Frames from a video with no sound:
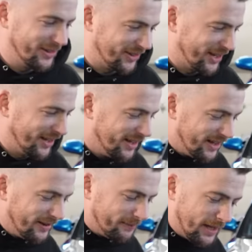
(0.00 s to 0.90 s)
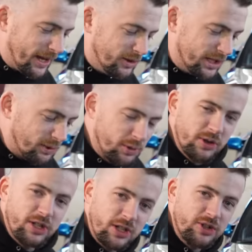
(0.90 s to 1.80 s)
it's like, yeah, you did a
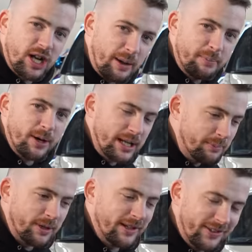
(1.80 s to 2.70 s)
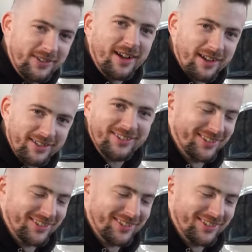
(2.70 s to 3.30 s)
really good job, buddy, but it sucks.